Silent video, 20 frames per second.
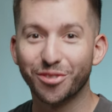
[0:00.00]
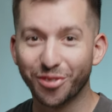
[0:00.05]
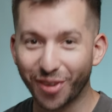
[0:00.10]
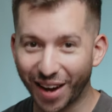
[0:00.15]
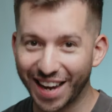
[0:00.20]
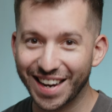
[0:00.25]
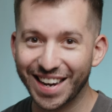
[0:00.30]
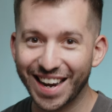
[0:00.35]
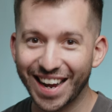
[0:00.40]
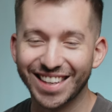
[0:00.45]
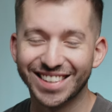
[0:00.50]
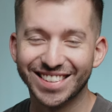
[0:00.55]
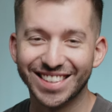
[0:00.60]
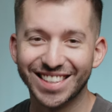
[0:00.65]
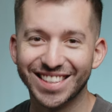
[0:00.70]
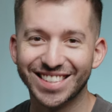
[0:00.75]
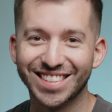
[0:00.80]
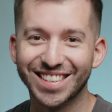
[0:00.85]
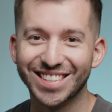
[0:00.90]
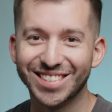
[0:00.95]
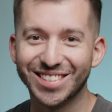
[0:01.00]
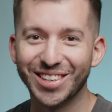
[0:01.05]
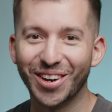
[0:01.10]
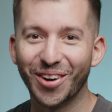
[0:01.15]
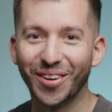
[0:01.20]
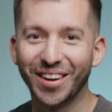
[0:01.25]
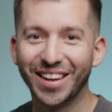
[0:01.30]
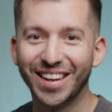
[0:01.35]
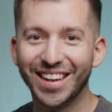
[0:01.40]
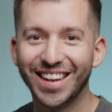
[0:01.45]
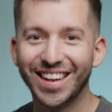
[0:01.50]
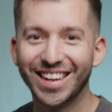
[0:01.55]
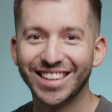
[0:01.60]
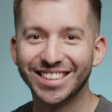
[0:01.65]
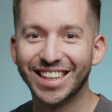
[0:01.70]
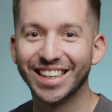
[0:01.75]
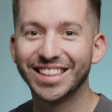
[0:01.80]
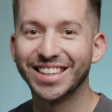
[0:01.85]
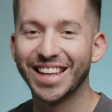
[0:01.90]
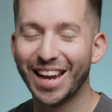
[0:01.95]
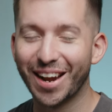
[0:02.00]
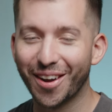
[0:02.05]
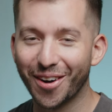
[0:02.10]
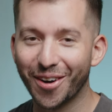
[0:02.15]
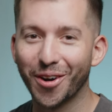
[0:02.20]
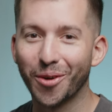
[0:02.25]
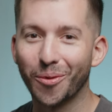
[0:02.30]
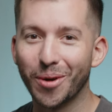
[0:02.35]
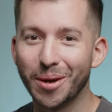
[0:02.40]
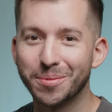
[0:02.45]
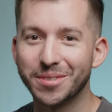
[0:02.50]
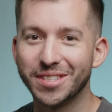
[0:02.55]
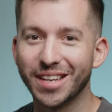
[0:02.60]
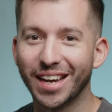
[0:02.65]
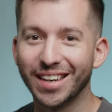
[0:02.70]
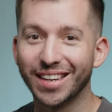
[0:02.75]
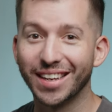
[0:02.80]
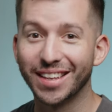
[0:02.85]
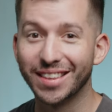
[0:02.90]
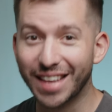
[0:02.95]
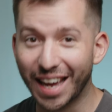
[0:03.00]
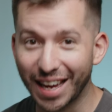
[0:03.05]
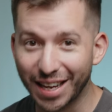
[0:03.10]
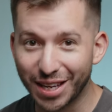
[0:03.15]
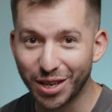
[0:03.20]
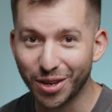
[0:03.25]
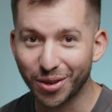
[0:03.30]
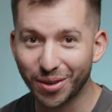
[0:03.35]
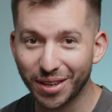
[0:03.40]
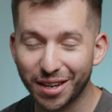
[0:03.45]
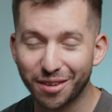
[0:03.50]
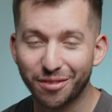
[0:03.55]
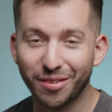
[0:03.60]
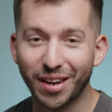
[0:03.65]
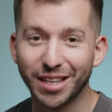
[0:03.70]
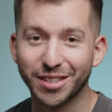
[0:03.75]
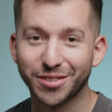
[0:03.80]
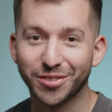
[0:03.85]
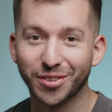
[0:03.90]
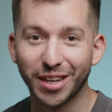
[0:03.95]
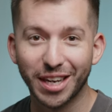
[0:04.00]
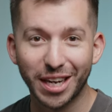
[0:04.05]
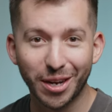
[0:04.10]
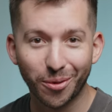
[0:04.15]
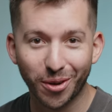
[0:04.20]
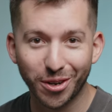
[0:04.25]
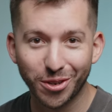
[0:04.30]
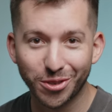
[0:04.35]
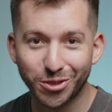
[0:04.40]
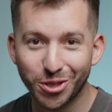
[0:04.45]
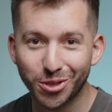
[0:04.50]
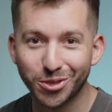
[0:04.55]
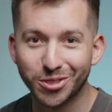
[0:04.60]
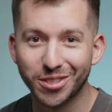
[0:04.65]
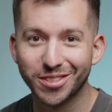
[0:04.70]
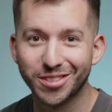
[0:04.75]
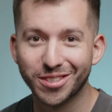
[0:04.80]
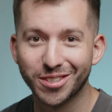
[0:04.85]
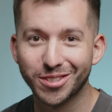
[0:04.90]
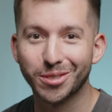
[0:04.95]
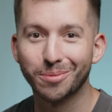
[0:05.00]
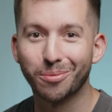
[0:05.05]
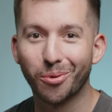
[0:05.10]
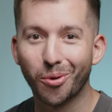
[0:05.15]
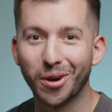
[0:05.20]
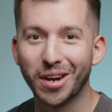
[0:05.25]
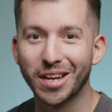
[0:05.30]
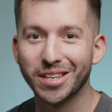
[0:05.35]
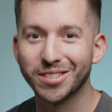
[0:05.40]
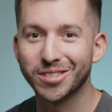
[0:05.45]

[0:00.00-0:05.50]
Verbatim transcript: finances. So check that out on our website. And thank you in advance for anyone who chooses to support